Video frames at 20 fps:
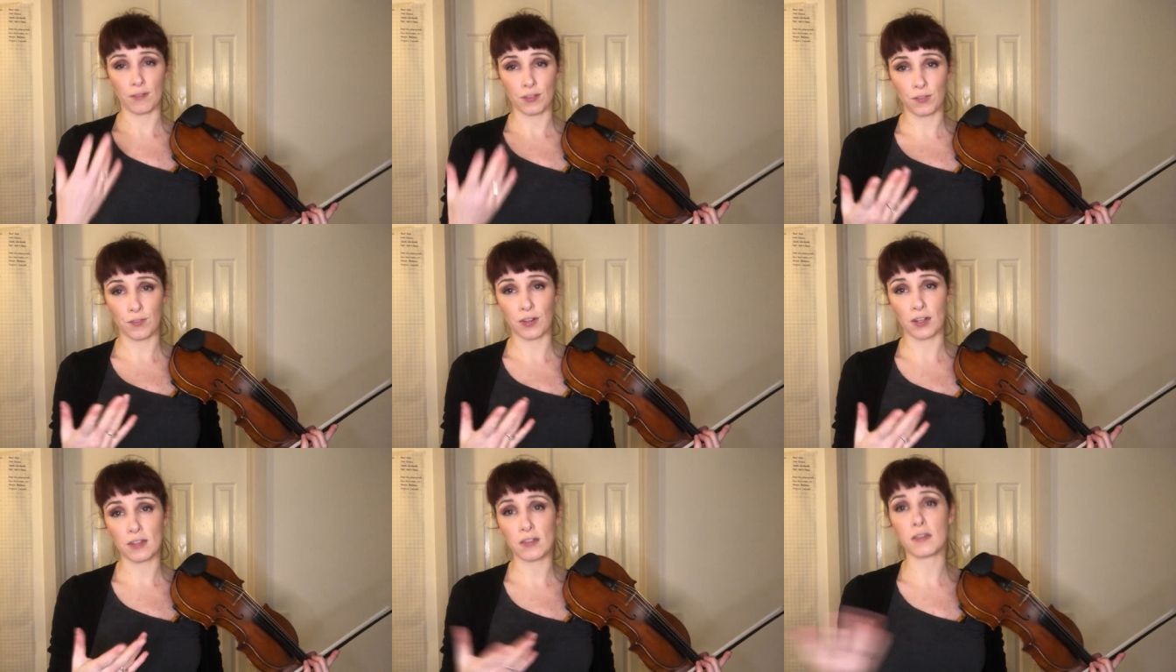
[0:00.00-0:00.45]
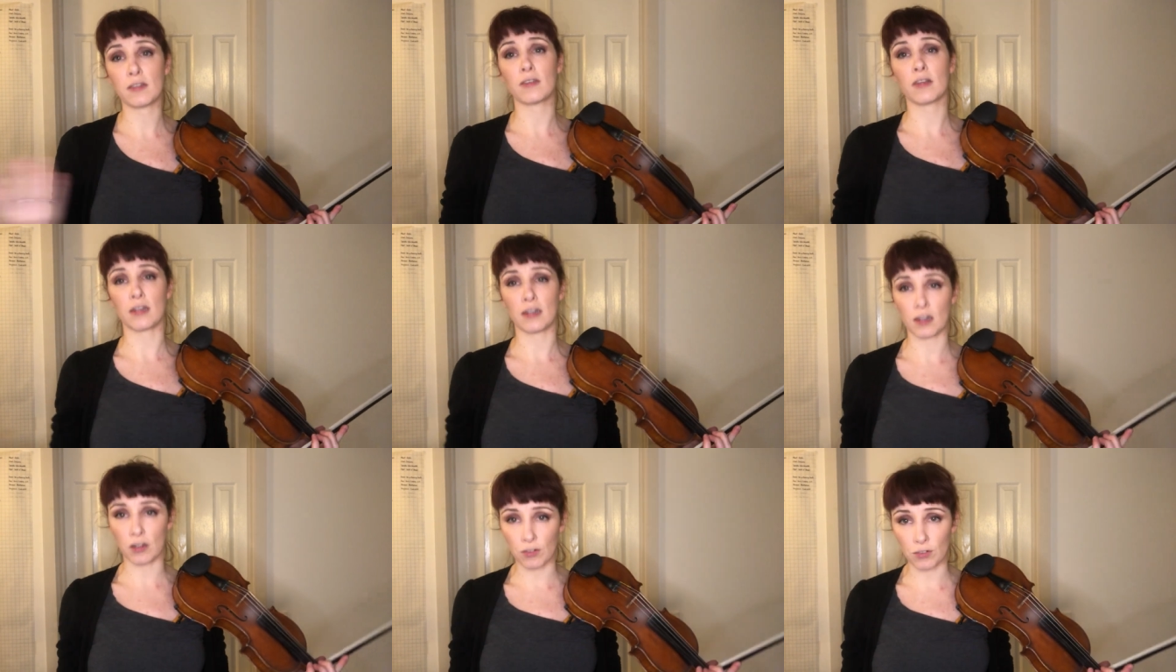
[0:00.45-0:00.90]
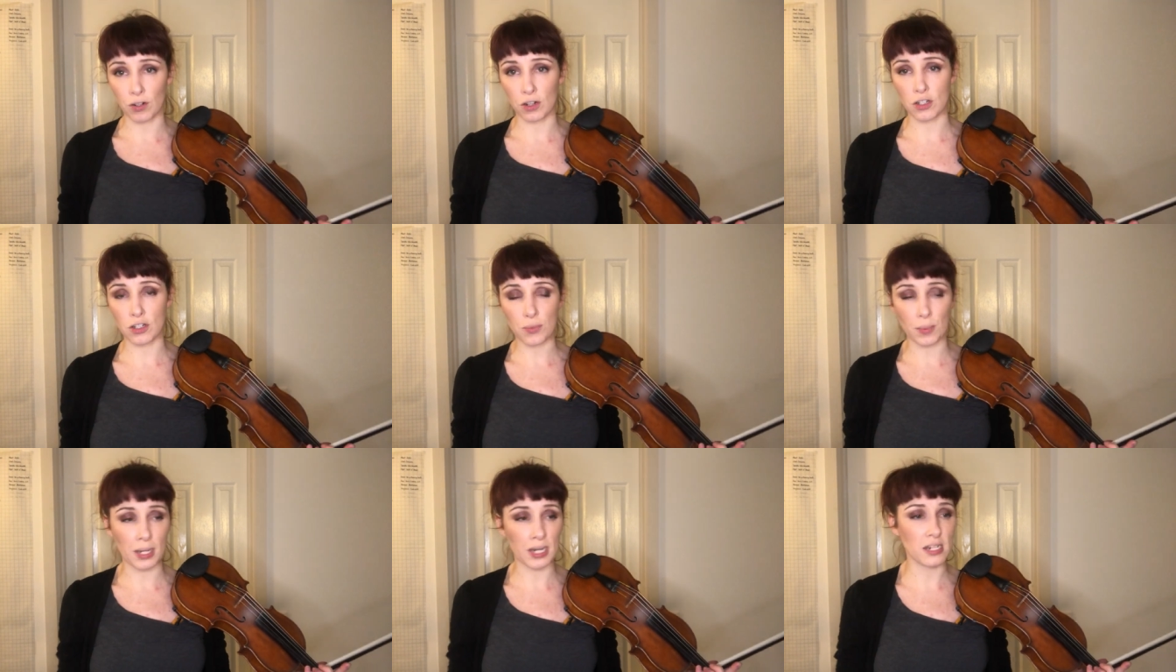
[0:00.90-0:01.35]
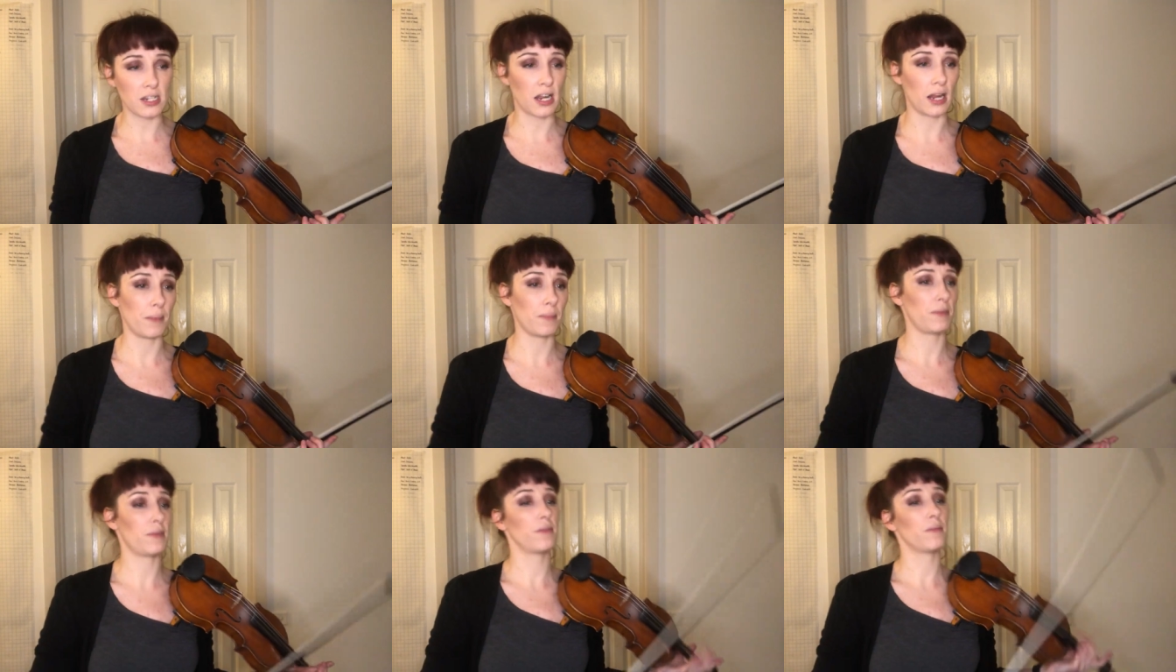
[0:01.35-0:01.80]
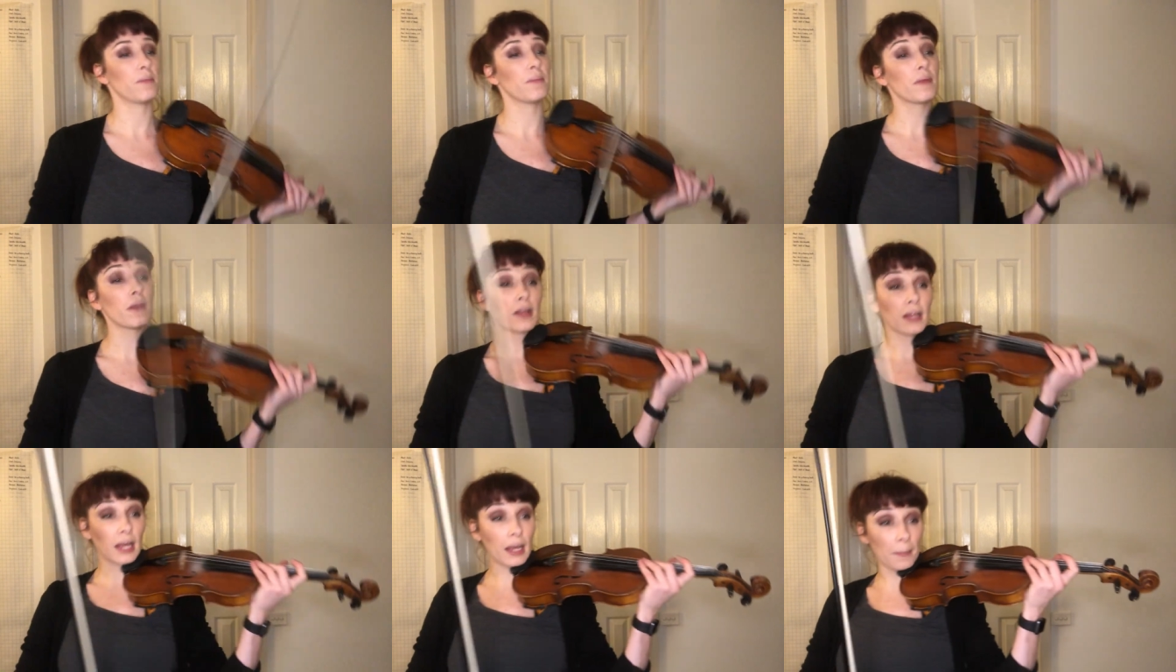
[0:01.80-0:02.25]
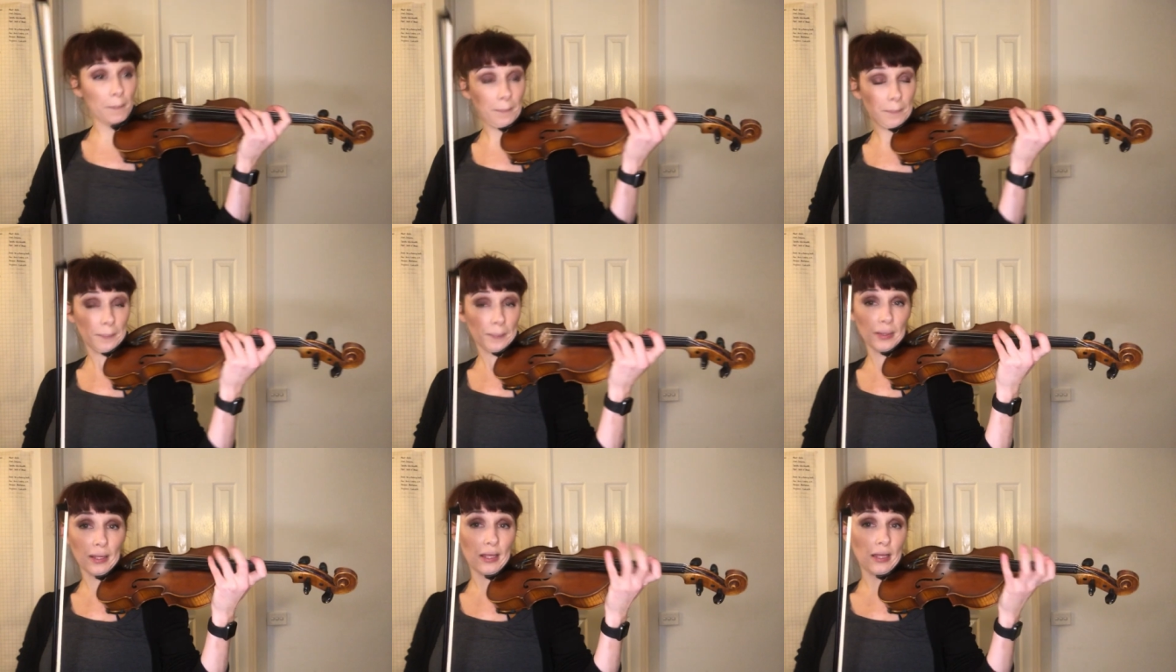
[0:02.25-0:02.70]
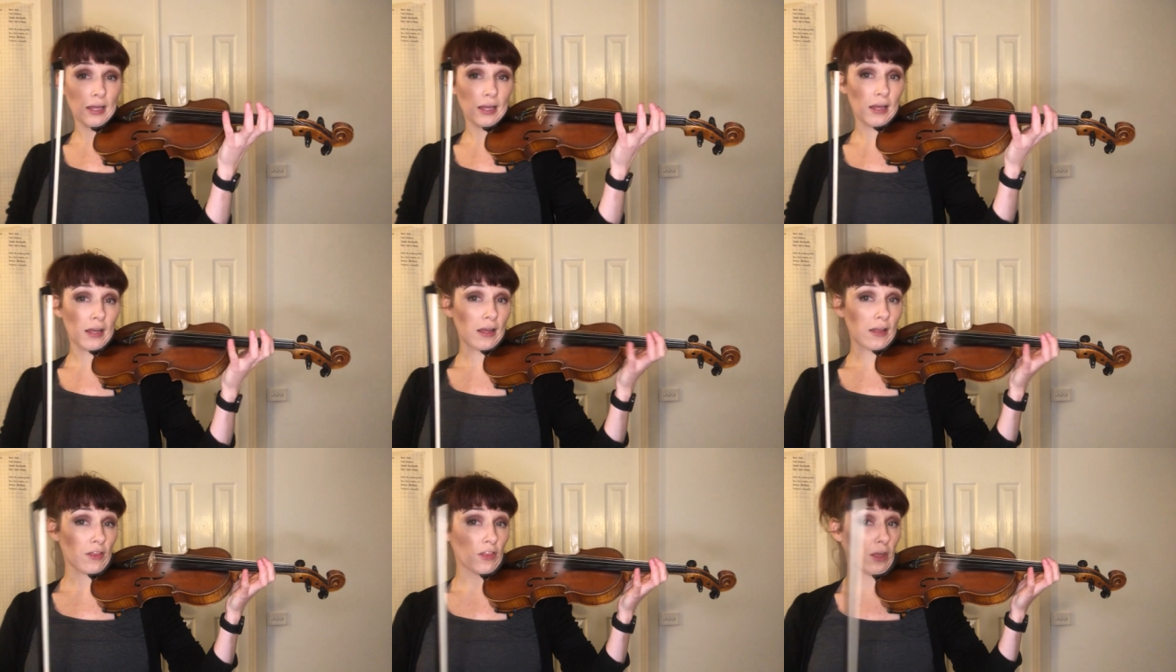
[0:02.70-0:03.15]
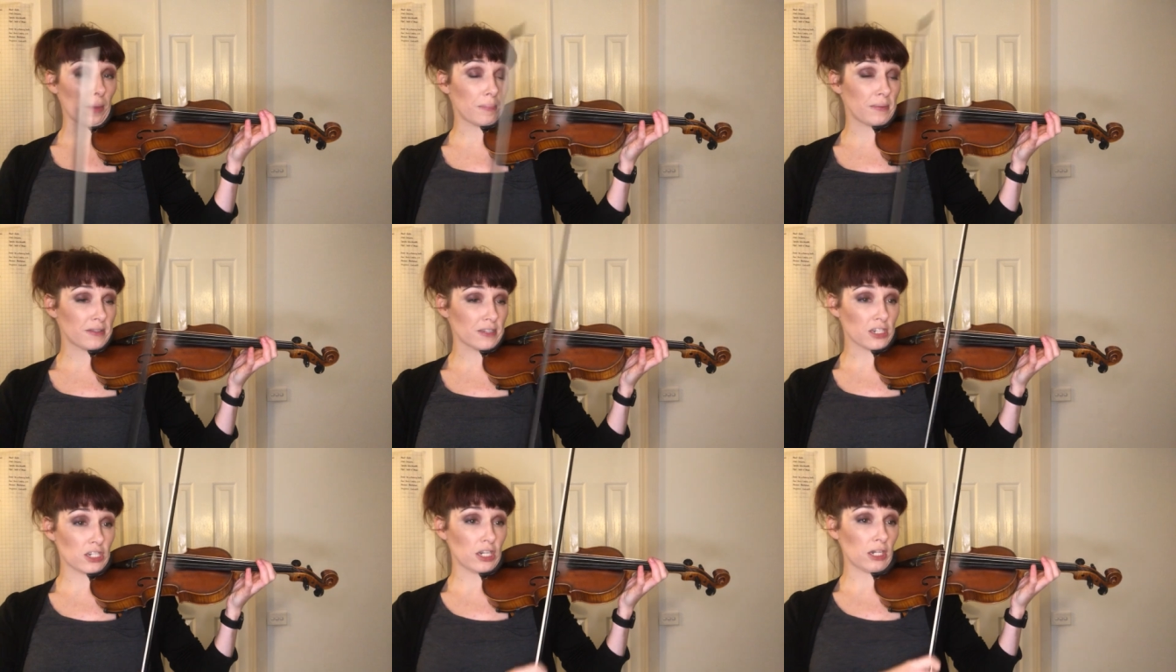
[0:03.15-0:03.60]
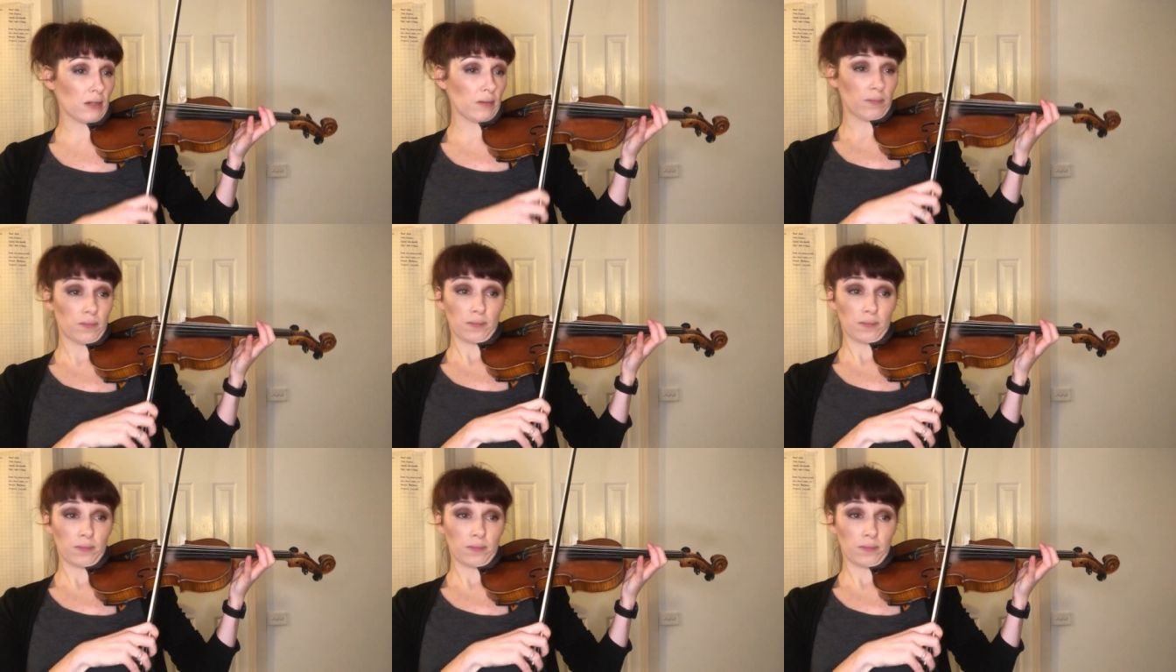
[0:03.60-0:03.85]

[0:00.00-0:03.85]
to fix because I did it wrong 20 times. Okay, third position.